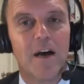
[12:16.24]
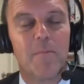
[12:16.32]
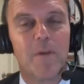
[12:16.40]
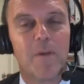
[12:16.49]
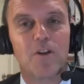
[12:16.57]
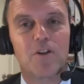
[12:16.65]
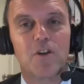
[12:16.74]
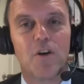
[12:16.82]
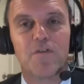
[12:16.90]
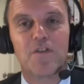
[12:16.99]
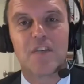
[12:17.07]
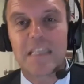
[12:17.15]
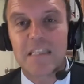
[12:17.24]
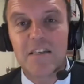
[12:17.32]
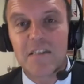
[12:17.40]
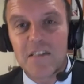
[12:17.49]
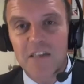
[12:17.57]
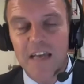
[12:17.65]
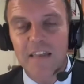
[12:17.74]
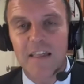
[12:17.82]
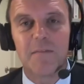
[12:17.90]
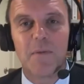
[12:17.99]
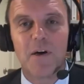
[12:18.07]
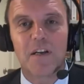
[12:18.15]
lots of citizens saying they're
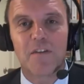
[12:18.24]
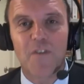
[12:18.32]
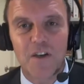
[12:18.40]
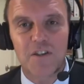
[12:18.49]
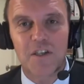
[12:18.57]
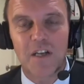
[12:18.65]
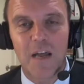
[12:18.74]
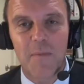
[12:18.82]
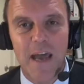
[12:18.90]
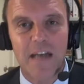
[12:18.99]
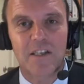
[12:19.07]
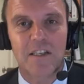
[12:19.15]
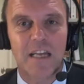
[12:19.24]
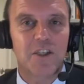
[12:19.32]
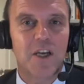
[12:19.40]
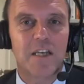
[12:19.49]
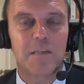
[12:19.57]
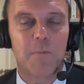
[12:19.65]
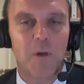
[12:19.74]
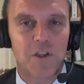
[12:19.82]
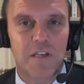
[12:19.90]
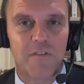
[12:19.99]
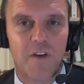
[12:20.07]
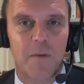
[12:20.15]
demanding faster climate action. That changed the
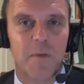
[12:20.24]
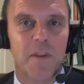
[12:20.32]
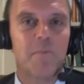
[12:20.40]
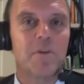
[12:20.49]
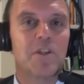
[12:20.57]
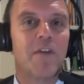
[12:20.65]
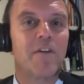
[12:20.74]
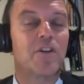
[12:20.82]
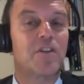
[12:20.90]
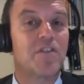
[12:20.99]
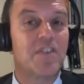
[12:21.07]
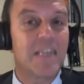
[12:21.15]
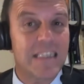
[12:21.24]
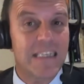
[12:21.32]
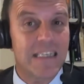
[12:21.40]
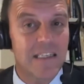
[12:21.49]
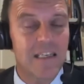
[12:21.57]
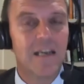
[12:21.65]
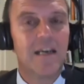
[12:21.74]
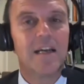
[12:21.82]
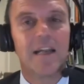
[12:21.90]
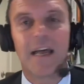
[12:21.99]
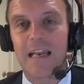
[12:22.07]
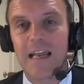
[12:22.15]
policy environment. Then we start having lots of cities
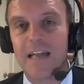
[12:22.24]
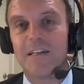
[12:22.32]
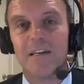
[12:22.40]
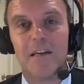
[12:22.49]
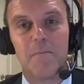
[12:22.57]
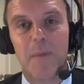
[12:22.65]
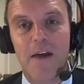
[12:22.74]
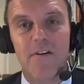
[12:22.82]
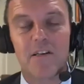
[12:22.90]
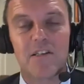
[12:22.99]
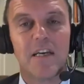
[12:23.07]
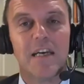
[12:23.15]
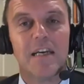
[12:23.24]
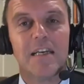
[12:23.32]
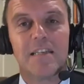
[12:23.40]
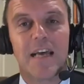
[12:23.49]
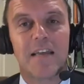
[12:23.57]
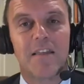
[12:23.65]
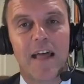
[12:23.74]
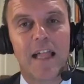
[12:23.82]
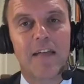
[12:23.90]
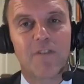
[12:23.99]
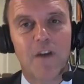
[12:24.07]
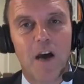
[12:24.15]
like London and Paris saying that they'll
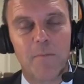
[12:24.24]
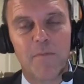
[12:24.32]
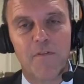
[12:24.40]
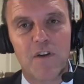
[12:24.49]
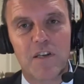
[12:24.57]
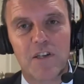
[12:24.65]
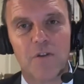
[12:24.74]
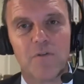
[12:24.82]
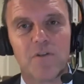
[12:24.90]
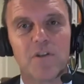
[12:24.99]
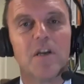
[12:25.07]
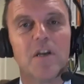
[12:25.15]
have carbon-free zones.